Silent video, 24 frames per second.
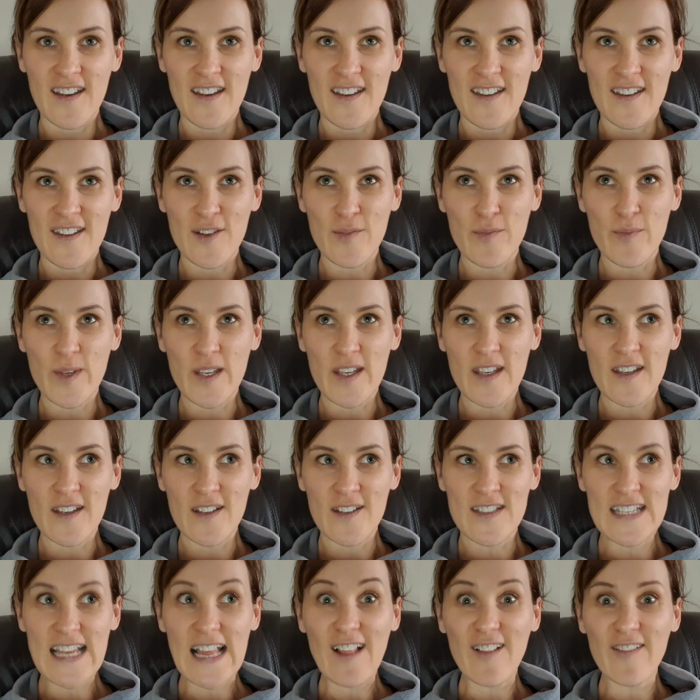you'd be
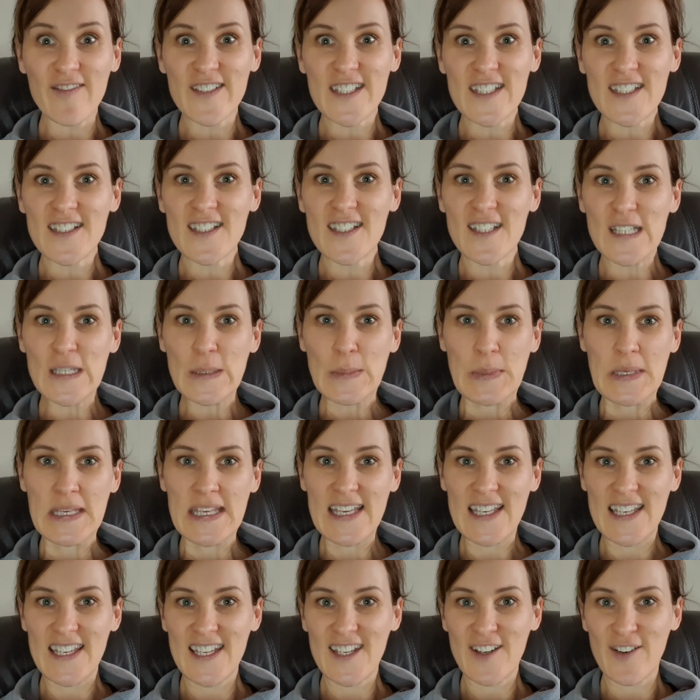delved into the
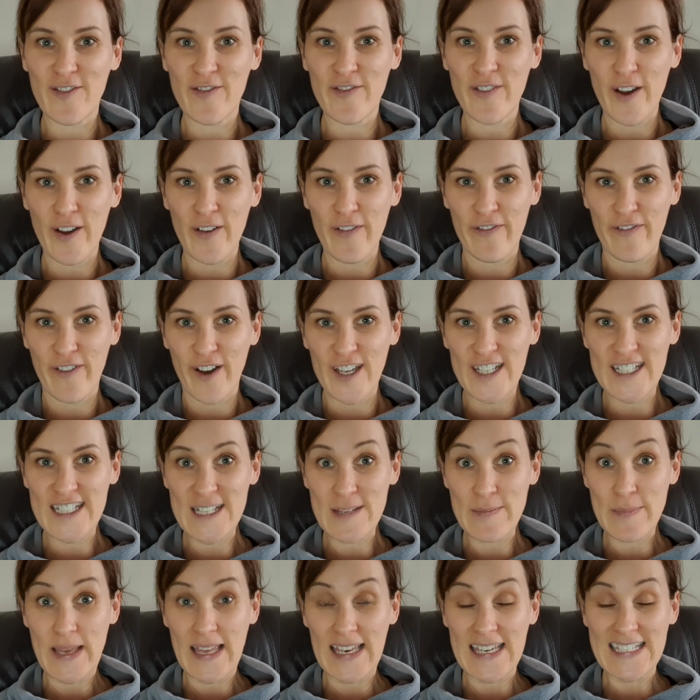beginning of finding
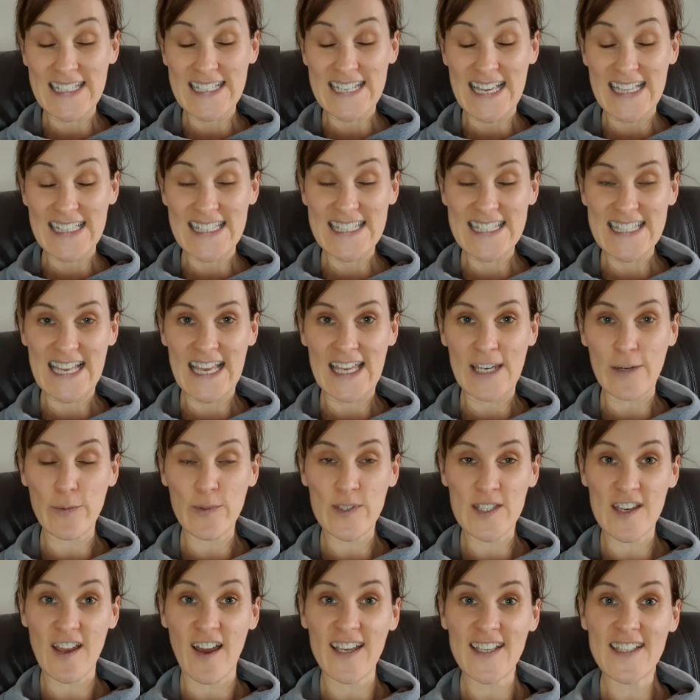belly dance, and it was
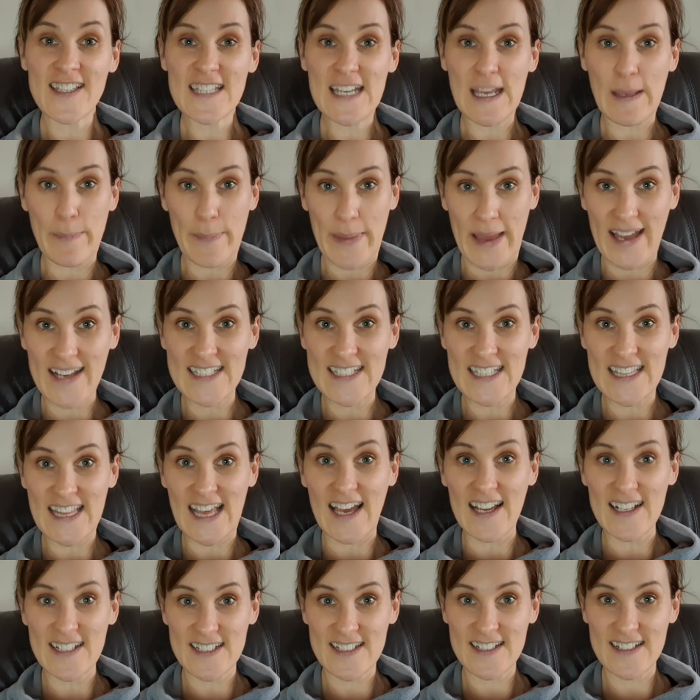nice to get back to
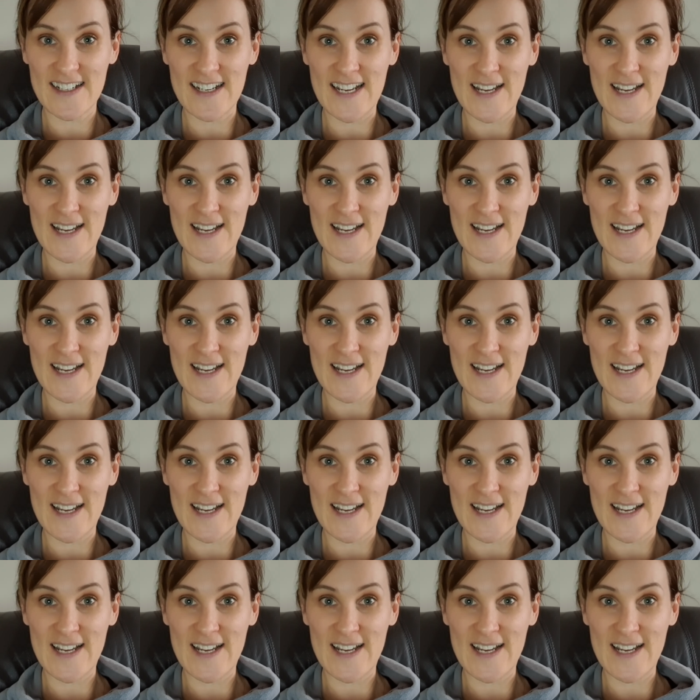that.